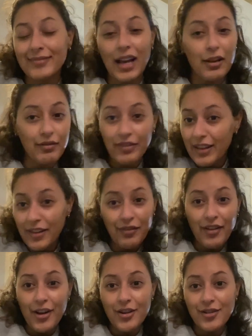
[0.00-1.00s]
I'll feed the
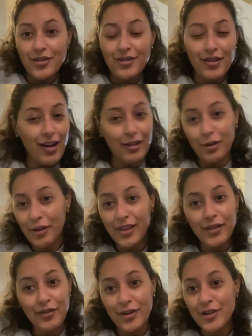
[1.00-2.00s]
fish. I'll look at
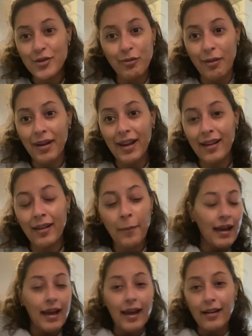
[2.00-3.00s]
the fish swimming
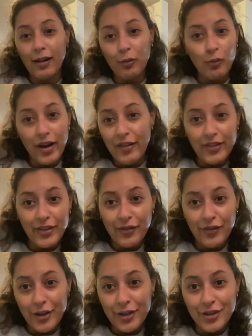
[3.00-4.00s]
and I'll wave at the
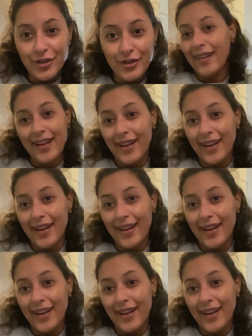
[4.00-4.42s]
fish.